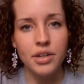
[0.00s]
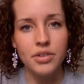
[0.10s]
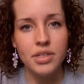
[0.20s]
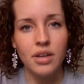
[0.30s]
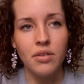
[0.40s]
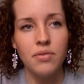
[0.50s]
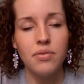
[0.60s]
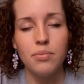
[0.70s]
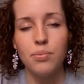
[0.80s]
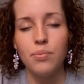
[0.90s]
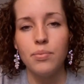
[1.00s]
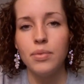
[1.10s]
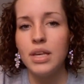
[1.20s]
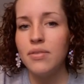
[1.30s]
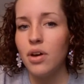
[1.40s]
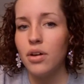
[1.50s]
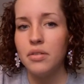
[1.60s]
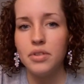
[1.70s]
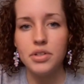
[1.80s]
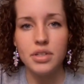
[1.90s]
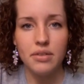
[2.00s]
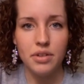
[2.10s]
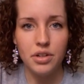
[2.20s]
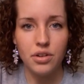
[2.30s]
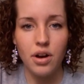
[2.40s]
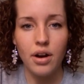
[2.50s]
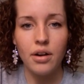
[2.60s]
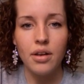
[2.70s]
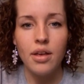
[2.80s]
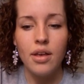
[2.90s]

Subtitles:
yourself, leave all of your stuff in your car,